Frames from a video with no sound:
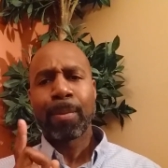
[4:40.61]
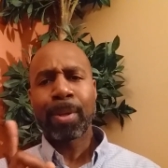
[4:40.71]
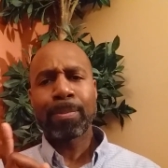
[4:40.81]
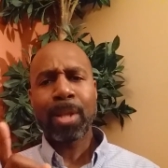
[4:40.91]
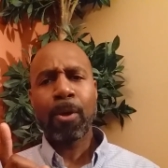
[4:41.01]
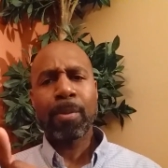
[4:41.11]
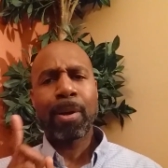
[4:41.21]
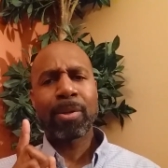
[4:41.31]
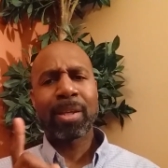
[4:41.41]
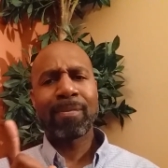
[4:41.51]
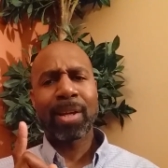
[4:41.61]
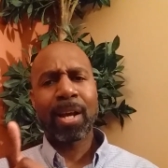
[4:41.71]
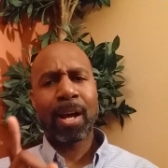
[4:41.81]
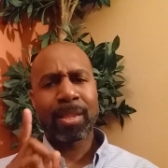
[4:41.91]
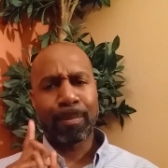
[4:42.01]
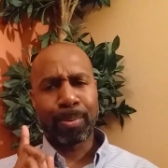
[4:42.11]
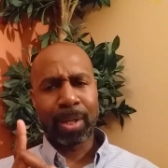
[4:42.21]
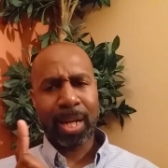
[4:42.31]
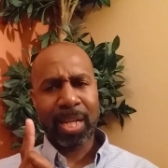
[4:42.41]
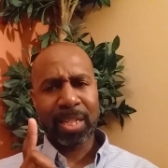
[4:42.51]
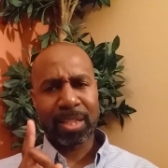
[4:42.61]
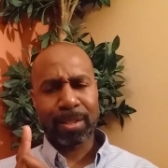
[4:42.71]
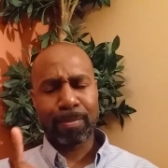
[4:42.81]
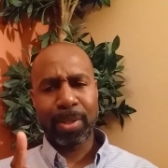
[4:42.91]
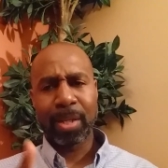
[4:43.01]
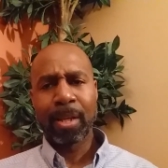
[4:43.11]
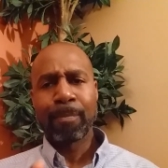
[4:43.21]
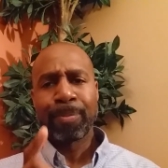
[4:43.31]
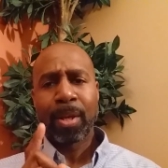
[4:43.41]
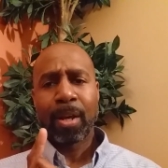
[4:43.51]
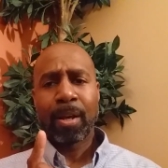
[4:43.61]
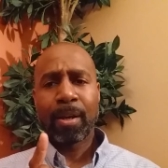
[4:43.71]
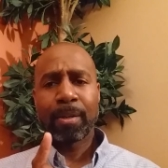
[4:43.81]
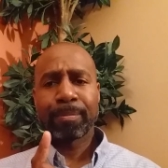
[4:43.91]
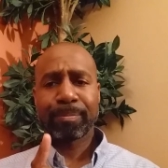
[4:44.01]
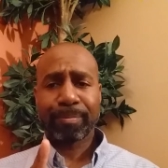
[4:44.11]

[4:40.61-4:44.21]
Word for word: But I'm talking about giving God the place to speak. Uh,